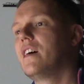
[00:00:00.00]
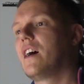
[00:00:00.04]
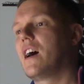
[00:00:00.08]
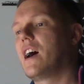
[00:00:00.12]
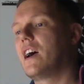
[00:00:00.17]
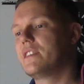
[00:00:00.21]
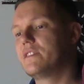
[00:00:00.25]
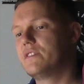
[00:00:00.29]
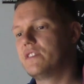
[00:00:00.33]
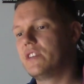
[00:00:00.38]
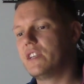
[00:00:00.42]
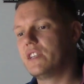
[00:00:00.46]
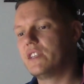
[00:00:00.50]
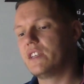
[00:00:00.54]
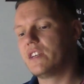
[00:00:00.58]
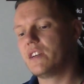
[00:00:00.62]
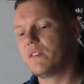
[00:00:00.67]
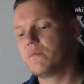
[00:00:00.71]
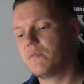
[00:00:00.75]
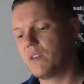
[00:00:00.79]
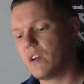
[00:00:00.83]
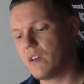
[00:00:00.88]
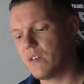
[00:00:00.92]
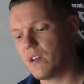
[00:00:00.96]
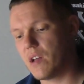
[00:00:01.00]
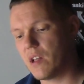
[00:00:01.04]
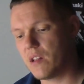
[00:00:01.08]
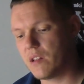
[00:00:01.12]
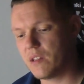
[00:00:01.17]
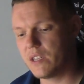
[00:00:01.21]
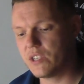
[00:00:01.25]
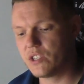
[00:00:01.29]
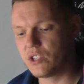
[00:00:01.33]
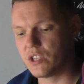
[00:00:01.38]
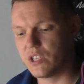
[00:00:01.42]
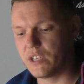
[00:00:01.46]
I did, uh,
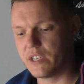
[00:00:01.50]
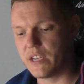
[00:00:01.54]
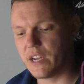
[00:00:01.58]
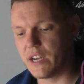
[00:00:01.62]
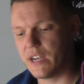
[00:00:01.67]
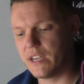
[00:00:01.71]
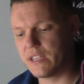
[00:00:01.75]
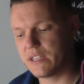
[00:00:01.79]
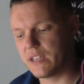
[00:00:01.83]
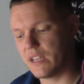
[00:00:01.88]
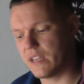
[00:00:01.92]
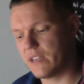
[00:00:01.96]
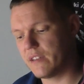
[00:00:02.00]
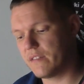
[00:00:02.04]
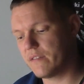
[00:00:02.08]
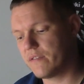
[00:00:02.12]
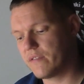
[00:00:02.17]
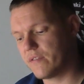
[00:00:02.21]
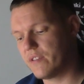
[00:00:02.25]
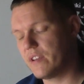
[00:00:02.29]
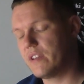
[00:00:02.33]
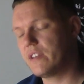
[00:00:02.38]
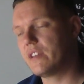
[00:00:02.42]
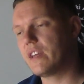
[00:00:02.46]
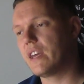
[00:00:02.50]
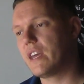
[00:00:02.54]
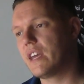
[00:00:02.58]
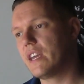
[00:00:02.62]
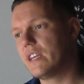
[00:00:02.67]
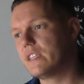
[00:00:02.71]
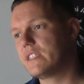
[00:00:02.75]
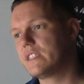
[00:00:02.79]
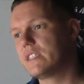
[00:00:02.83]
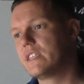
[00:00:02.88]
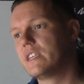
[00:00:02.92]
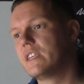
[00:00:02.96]
literally I had like three
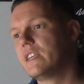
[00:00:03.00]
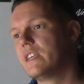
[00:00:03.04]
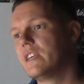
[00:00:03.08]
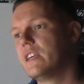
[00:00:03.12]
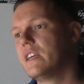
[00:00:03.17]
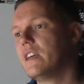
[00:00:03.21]
days